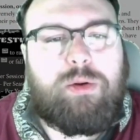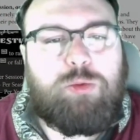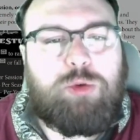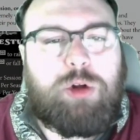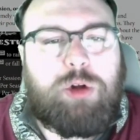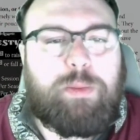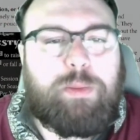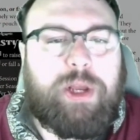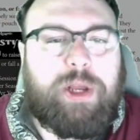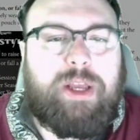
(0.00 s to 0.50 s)

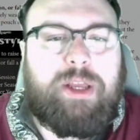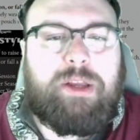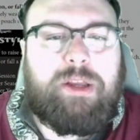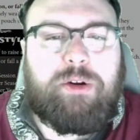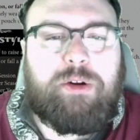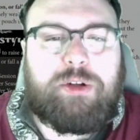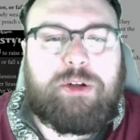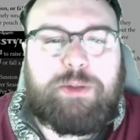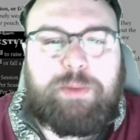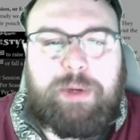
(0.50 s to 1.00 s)
While paying
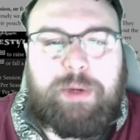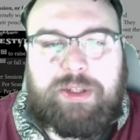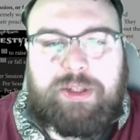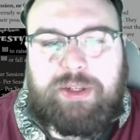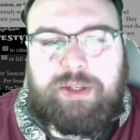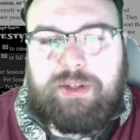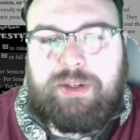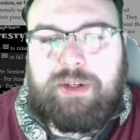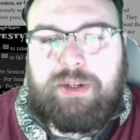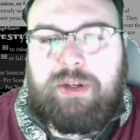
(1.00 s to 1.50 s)
your
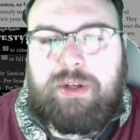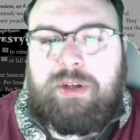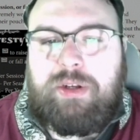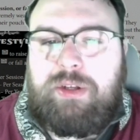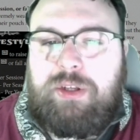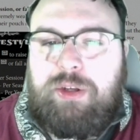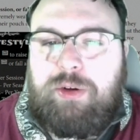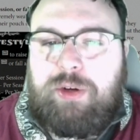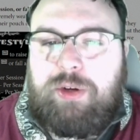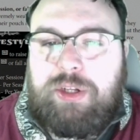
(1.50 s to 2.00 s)
expenses,
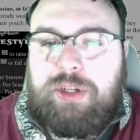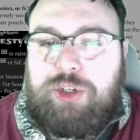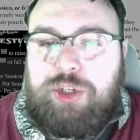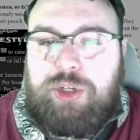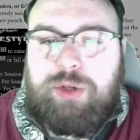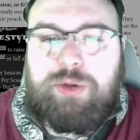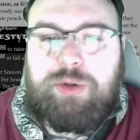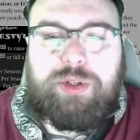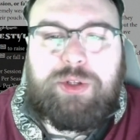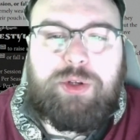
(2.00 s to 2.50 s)
you can
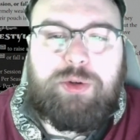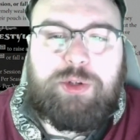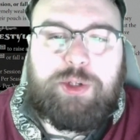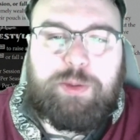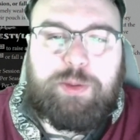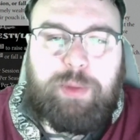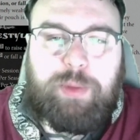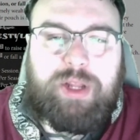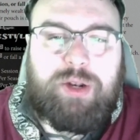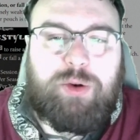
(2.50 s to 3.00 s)
choose to
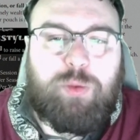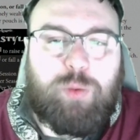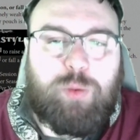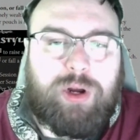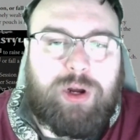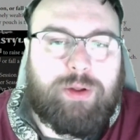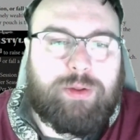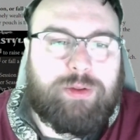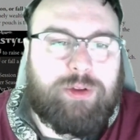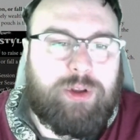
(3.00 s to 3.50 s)
spend
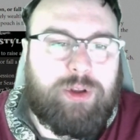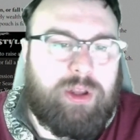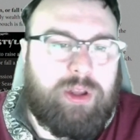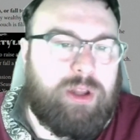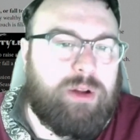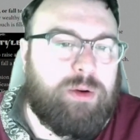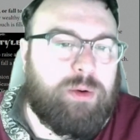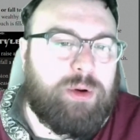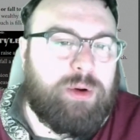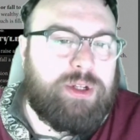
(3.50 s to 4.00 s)
wealth to
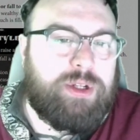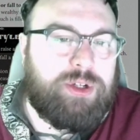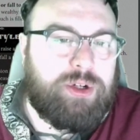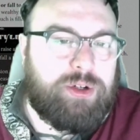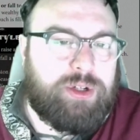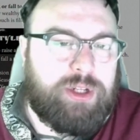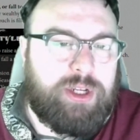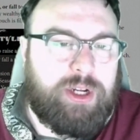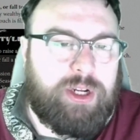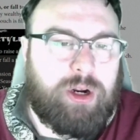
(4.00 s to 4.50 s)
increase your
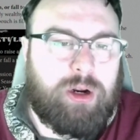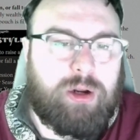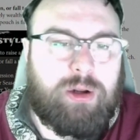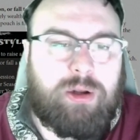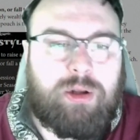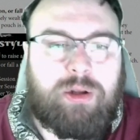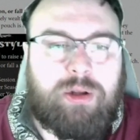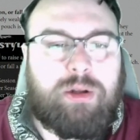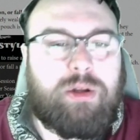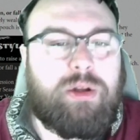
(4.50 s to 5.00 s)
tier.
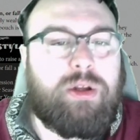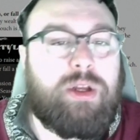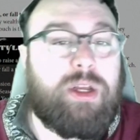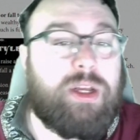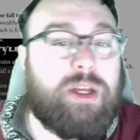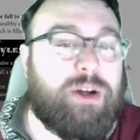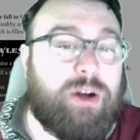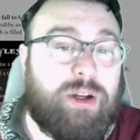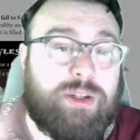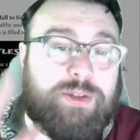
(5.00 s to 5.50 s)

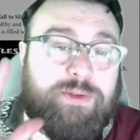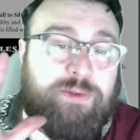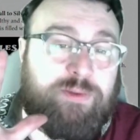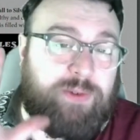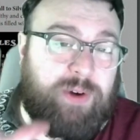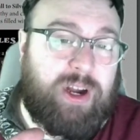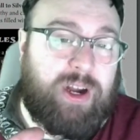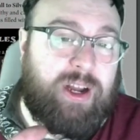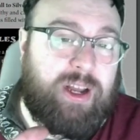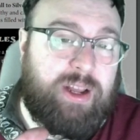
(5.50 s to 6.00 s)
It costs
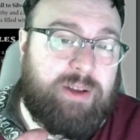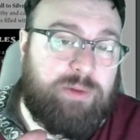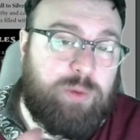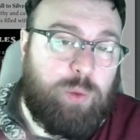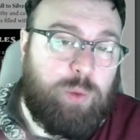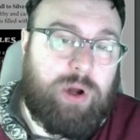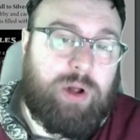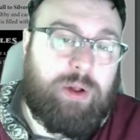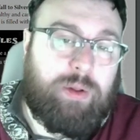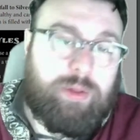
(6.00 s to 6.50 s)
five
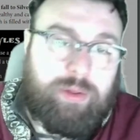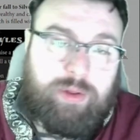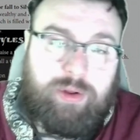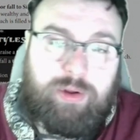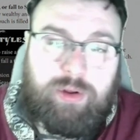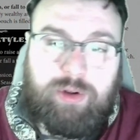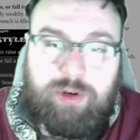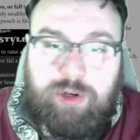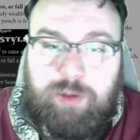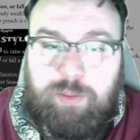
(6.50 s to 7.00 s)
wealth
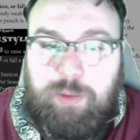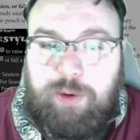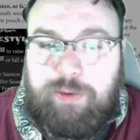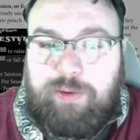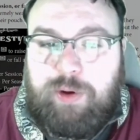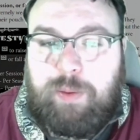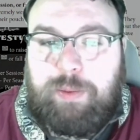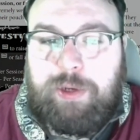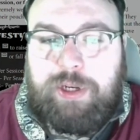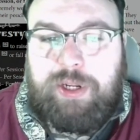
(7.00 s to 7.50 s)
to move
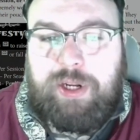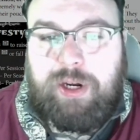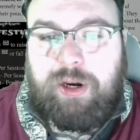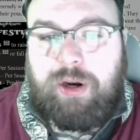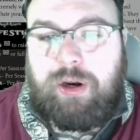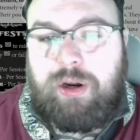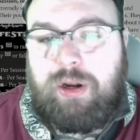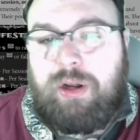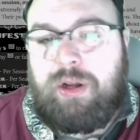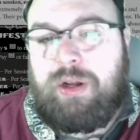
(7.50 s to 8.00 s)
up a
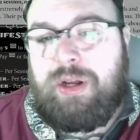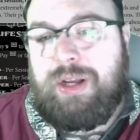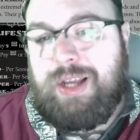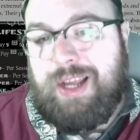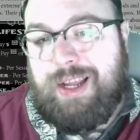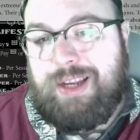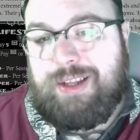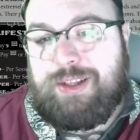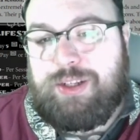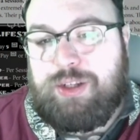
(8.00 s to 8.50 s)
tier
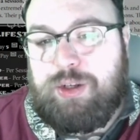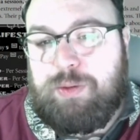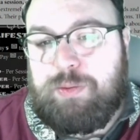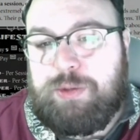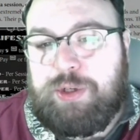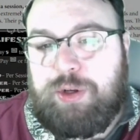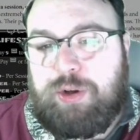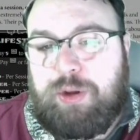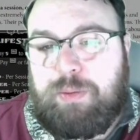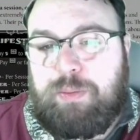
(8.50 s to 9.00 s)
and
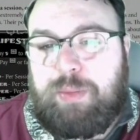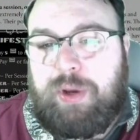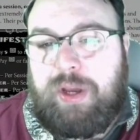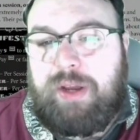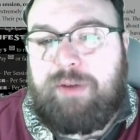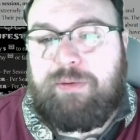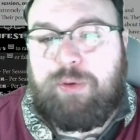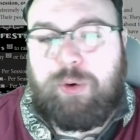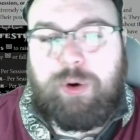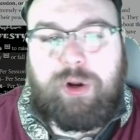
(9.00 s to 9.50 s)
assumes you can
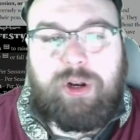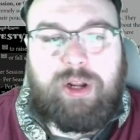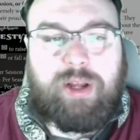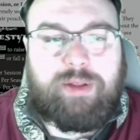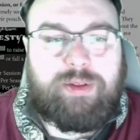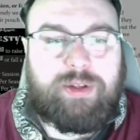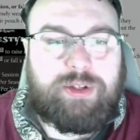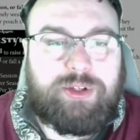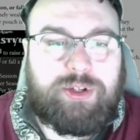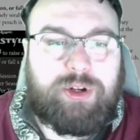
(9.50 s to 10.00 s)
pay for it at
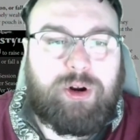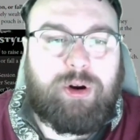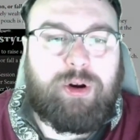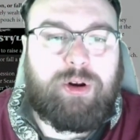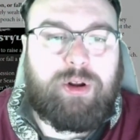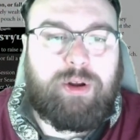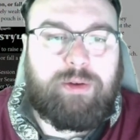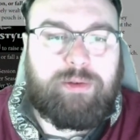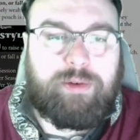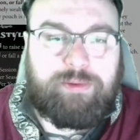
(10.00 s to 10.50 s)
the start
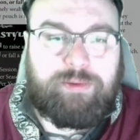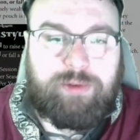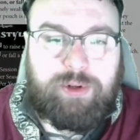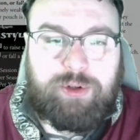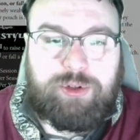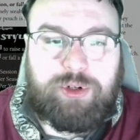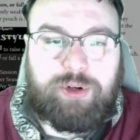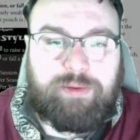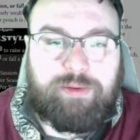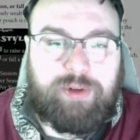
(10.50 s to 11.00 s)
of a
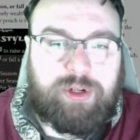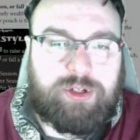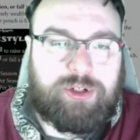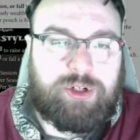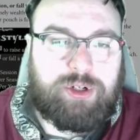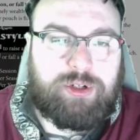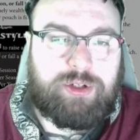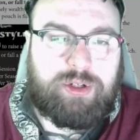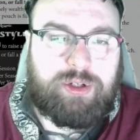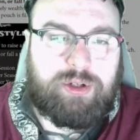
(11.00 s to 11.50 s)
future
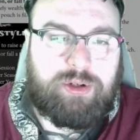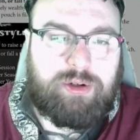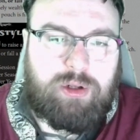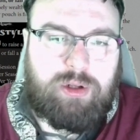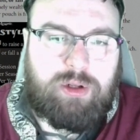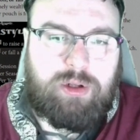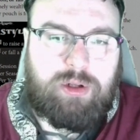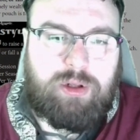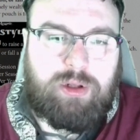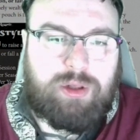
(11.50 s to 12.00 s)
ventures.
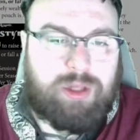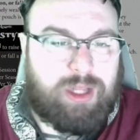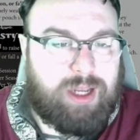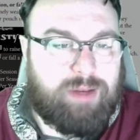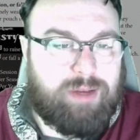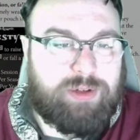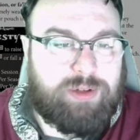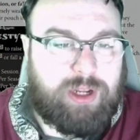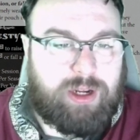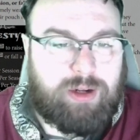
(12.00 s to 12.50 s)

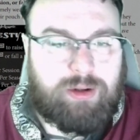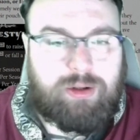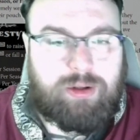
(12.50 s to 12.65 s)
Lifestyle.